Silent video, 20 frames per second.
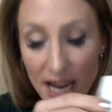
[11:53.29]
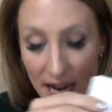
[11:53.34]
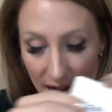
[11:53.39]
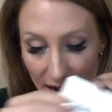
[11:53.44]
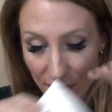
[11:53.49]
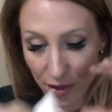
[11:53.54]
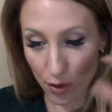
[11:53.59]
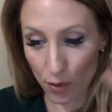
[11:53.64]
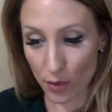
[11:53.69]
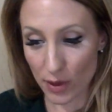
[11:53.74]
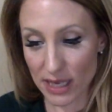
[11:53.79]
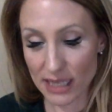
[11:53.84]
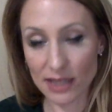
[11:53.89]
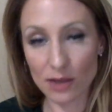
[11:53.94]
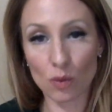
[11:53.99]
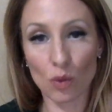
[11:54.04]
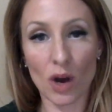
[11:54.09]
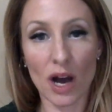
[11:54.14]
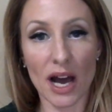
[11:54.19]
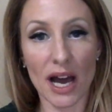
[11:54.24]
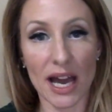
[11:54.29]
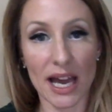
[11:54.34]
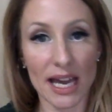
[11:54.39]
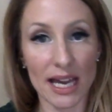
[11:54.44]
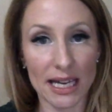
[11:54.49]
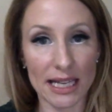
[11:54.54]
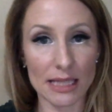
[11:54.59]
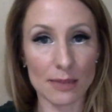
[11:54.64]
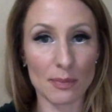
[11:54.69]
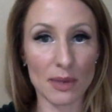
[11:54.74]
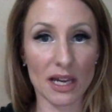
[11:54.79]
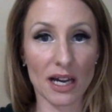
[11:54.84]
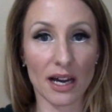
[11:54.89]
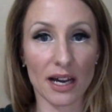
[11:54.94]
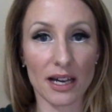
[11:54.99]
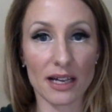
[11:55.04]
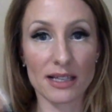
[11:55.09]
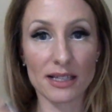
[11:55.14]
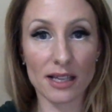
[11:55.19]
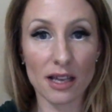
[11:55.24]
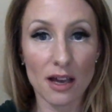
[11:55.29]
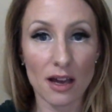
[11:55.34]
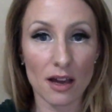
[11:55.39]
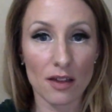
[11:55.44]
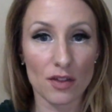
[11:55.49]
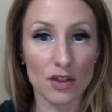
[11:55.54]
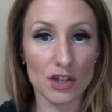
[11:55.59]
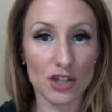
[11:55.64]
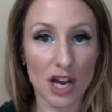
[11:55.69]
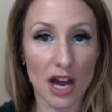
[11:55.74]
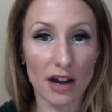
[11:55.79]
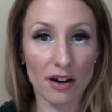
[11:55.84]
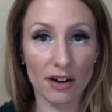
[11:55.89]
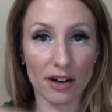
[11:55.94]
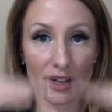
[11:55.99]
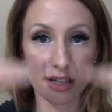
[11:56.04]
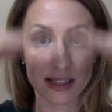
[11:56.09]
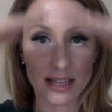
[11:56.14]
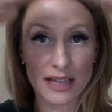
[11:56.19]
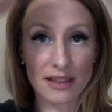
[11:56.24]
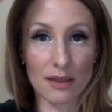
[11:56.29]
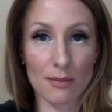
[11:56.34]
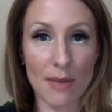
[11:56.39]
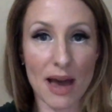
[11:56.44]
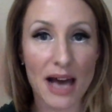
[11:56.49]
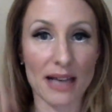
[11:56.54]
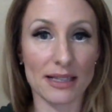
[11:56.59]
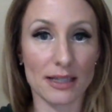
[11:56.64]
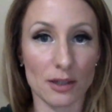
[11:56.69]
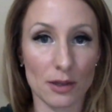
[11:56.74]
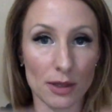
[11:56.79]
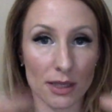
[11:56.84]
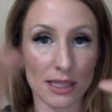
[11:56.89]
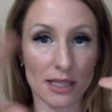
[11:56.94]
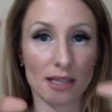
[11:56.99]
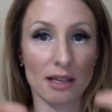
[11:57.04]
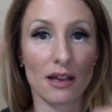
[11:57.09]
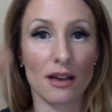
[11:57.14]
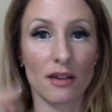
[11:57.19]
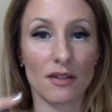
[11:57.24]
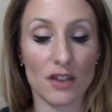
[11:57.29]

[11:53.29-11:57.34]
And the reason why is because the chakra is like the Maslow's,